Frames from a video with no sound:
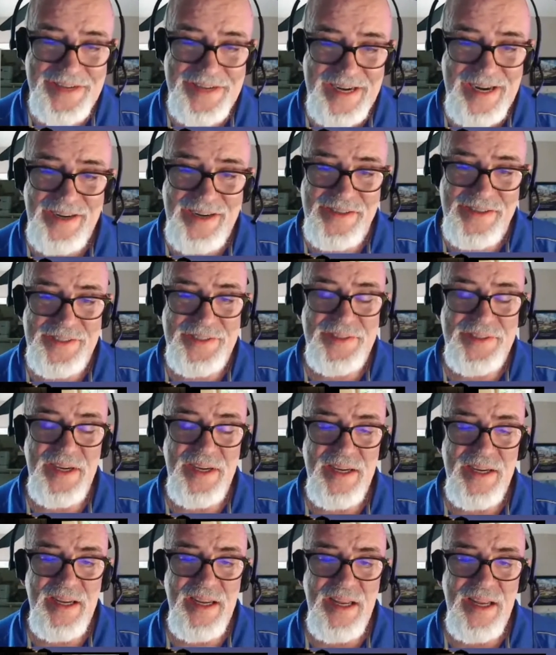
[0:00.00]
of dollars
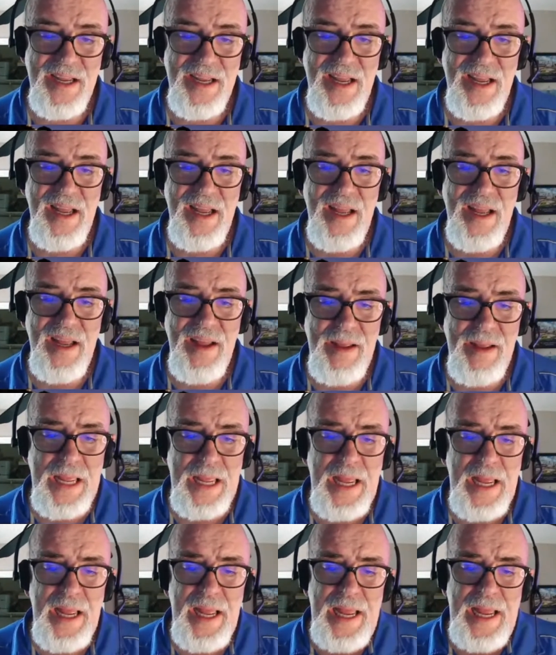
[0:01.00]

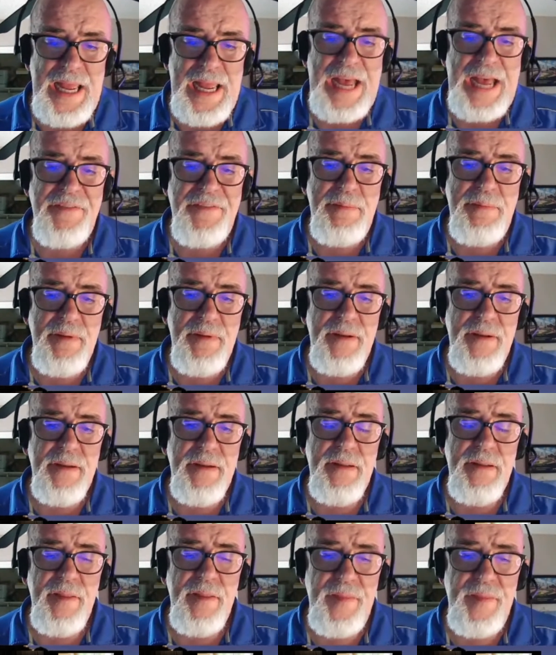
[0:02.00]
having
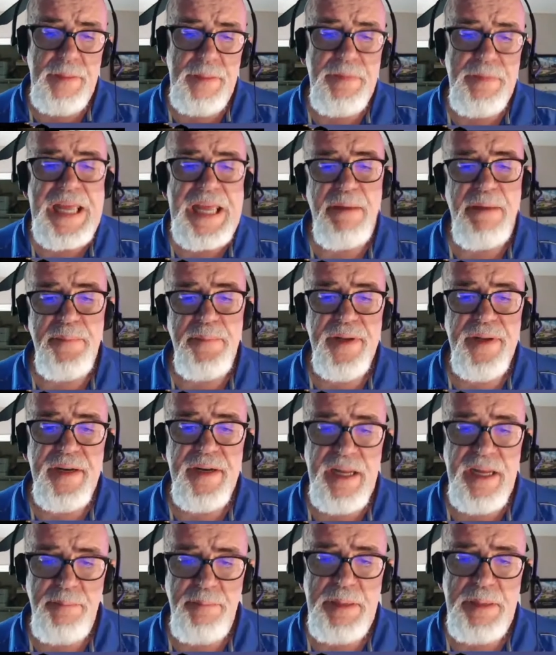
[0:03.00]
the capability
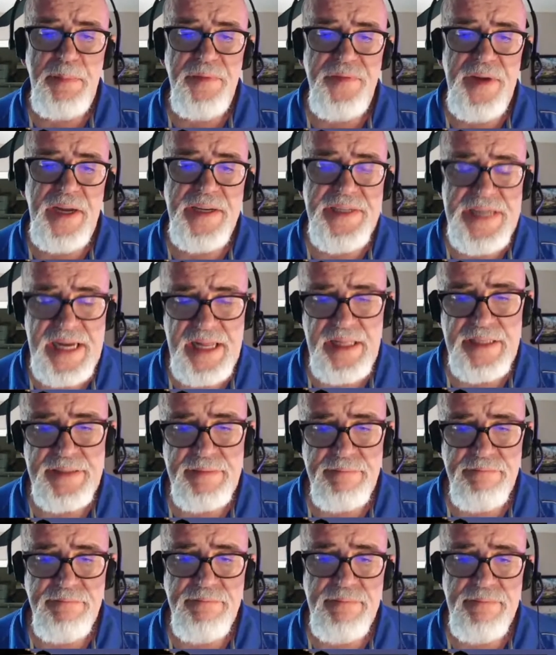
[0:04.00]
to help people find talent.
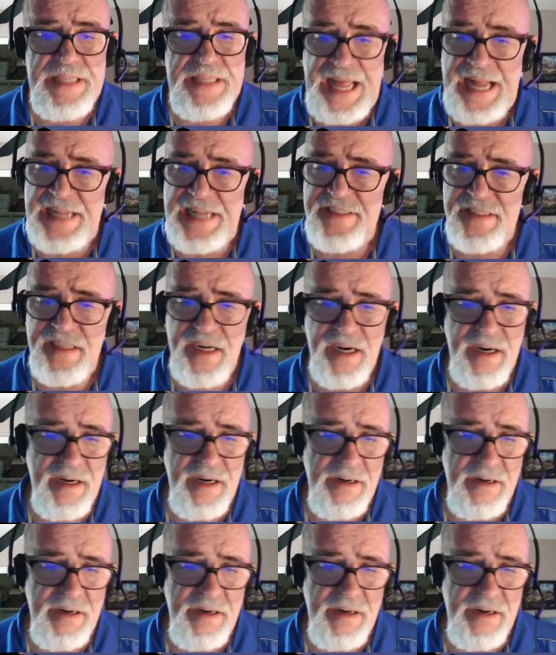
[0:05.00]
That's